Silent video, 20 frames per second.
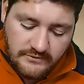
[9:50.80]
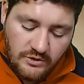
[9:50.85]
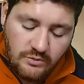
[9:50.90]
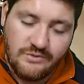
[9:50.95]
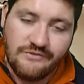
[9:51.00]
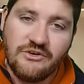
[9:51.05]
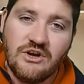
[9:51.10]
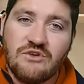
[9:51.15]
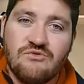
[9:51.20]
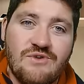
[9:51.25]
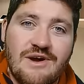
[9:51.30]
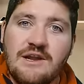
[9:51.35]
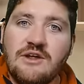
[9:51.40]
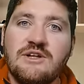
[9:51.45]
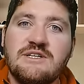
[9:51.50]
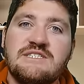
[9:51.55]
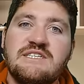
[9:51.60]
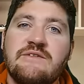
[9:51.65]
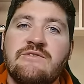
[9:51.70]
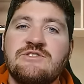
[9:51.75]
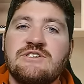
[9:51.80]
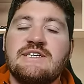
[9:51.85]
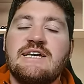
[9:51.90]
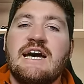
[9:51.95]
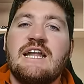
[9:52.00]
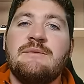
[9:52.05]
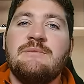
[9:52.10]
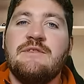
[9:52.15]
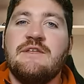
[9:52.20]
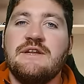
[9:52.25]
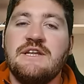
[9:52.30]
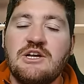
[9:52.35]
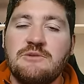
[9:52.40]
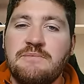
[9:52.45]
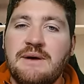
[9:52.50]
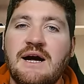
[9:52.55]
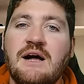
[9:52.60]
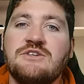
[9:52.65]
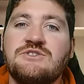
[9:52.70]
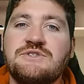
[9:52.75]
We've got a really good Sevens Academy that Neil
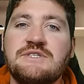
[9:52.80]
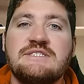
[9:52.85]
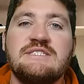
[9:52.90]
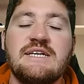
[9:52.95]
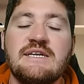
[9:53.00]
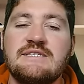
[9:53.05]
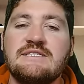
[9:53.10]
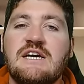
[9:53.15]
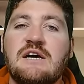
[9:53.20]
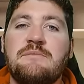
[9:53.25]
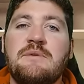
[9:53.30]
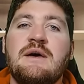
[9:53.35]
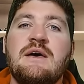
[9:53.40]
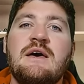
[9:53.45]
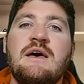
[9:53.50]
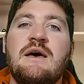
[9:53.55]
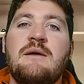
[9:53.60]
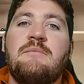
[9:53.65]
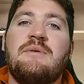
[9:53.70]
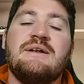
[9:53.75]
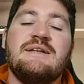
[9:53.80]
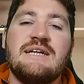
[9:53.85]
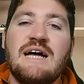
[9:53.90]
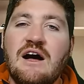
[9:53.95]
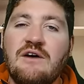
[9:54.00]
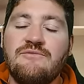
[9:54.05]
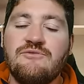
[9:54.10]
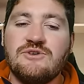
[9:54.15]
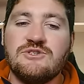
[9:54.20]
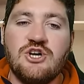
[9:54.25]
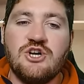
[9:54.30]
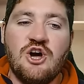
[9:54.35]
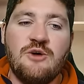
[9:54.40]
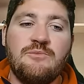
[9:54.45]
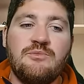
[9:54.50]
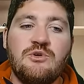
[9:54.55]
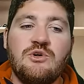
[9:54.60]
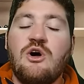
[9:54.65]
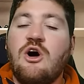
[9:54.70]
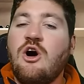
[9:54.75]
Parson set up. But now, for
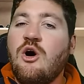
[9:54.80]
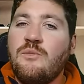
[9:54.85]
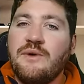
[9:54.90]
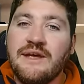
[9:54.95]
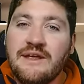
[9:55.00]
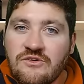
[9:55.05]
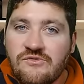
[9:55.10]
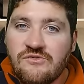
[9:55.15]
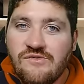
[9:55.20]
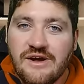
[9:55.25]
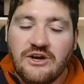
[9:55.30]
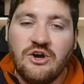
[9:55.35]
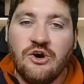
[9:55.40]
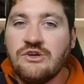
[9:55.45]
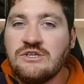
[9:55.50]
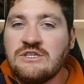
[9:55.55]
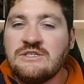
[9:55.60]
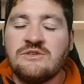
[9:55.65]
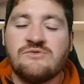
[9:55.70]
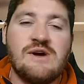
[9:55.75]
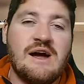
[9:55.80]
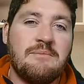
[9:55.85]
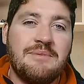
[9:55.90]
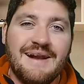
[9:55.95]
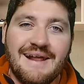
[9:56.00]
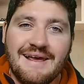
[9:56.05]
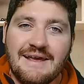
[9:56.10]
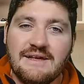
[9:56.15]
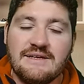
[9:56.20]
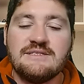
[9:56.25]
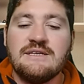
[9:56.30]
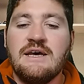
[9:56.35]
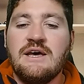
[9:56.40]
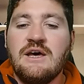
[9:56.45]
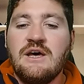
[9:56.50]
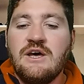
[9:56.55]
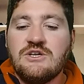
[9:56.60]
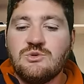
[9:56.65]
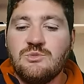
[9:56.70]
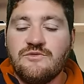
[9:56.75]
example, are we getting the right coaches, the right players?
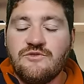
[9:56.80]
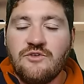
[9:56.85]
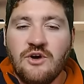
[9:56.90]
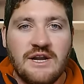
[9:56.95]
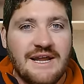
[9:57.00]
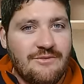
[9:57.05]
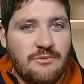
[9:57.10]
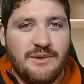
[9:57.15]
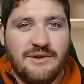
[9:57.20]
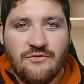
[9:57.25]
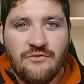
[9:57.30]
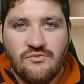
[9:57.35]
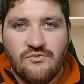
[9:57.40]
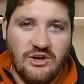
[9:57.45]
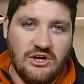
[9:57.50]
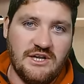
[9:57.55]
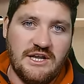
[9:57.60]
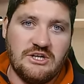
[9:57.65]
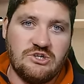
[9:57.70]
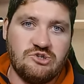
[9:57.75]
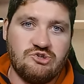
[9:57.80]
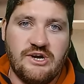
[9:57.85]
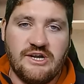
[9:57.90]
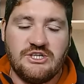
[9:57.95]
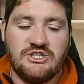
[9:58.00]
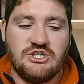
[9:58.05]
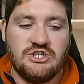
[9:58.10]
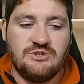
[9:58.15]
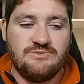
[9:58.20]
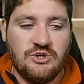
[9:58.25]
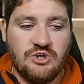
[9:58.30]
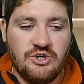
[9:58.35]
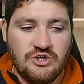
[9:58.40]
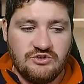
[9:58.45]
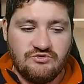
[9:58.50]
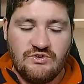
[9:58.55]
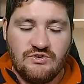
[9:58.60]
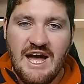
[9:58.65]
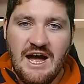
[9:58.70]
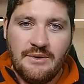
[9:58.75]
So we've got to have a bit of a relook at our structures
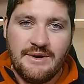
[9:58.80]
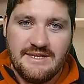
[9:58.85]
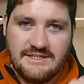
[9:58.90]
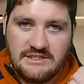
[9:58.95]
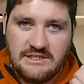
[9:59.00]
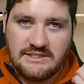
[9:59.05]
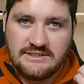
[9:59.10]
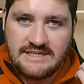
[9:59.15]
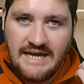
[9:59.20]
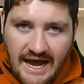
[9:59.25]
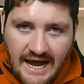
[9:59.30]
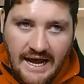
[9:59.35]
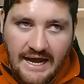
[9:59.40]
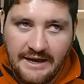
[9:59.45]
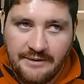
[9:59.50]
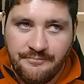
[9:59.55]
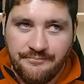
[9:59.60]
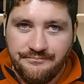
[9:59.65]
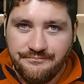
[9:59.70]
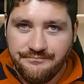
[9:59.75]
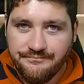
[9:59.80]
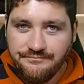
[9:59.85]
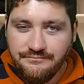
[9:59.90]
because now is the time